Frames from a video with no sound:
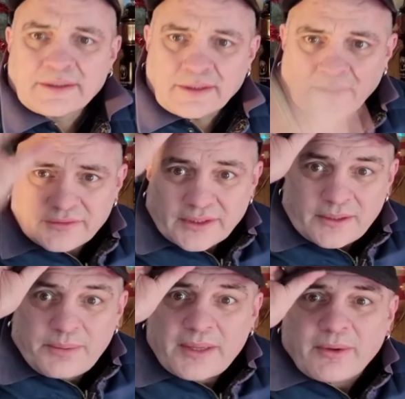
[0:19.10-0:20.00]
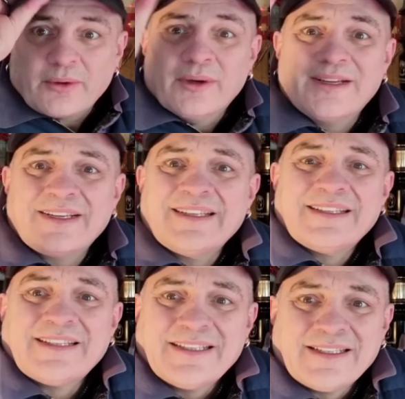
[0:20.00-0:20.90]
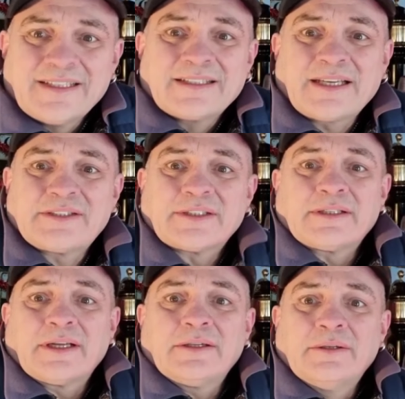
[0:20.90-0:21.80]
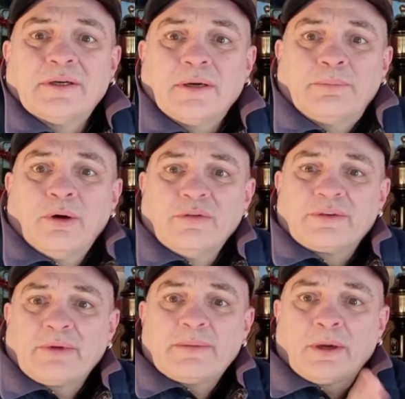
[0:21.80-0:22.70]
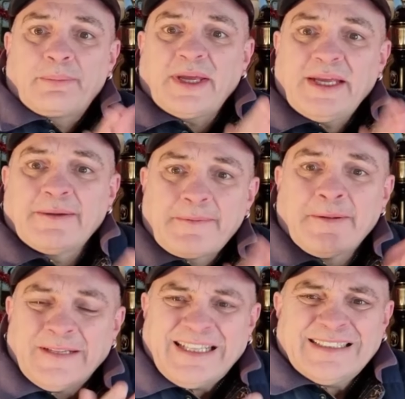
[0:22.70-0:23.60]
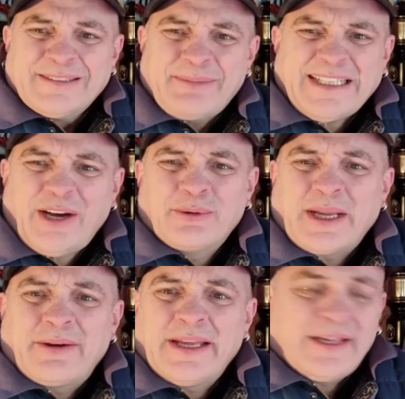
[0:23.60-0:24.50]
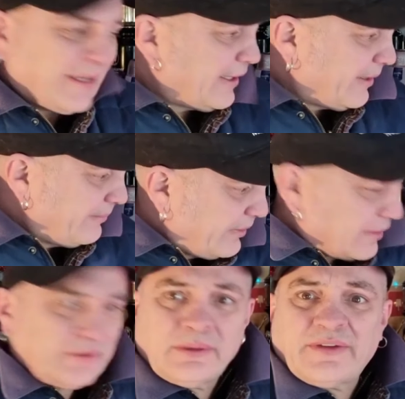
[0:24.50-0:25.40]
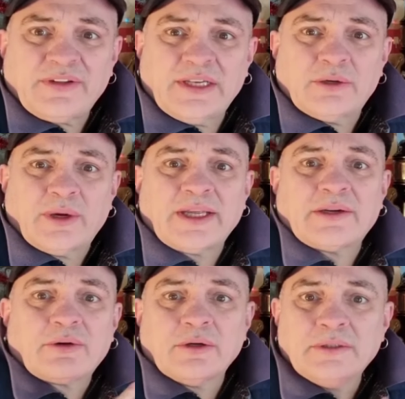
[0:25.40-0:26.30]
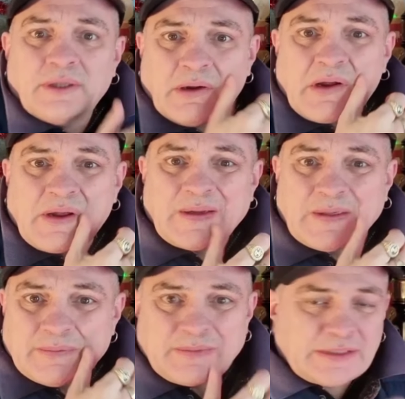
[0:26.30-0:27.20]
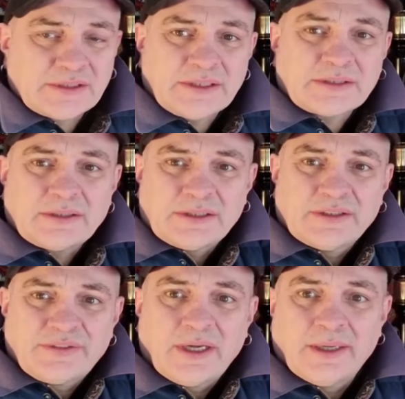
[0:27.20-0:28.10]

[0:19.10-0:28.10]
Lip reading: Good afternoon, people. In case you don't know, I'm Paul from Rate My Beer. Bit cold out here. I do have a little heater on because it's kind of,